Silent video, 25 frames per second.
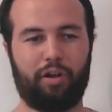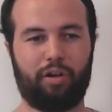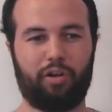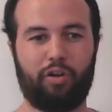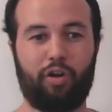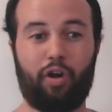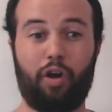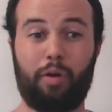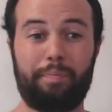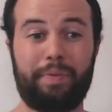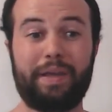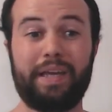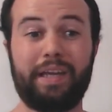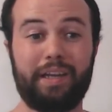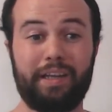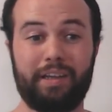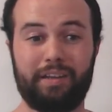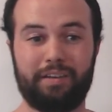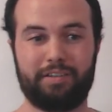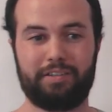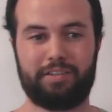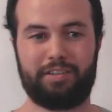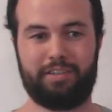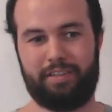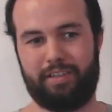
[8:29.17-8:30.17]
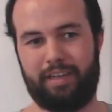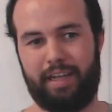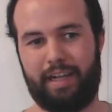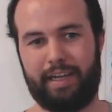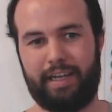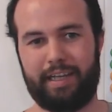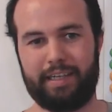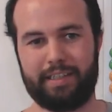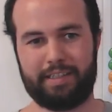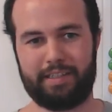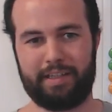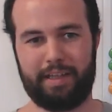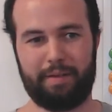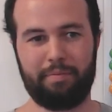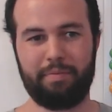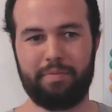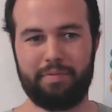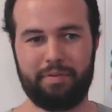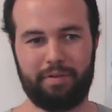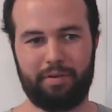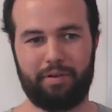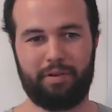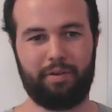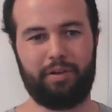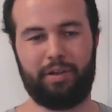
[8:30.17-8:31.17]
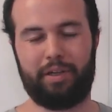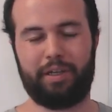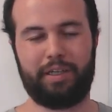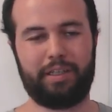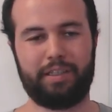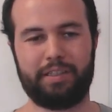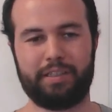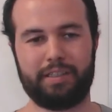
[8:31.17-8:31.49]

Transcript: opinions against them in